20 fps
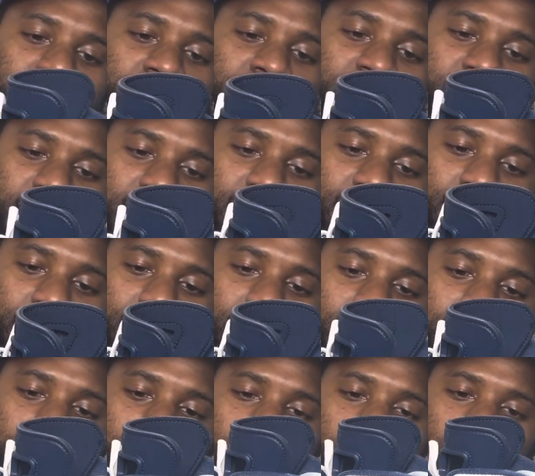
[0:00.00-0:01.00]
6
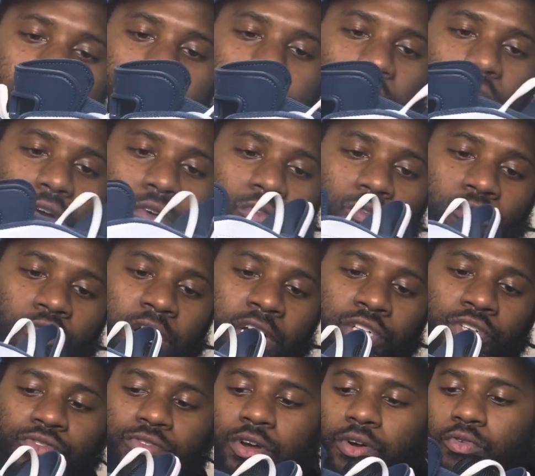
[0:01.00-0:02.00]

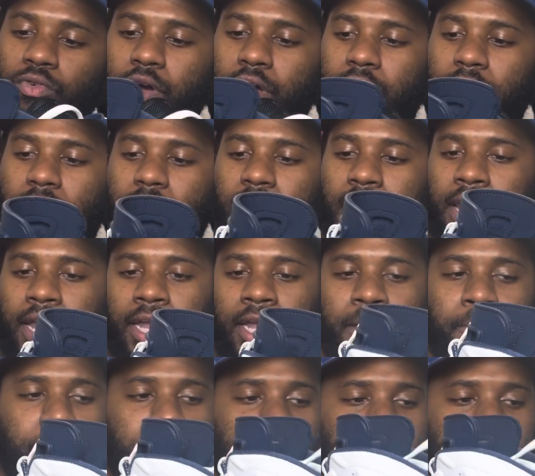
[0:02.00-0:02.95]
Retro Olympic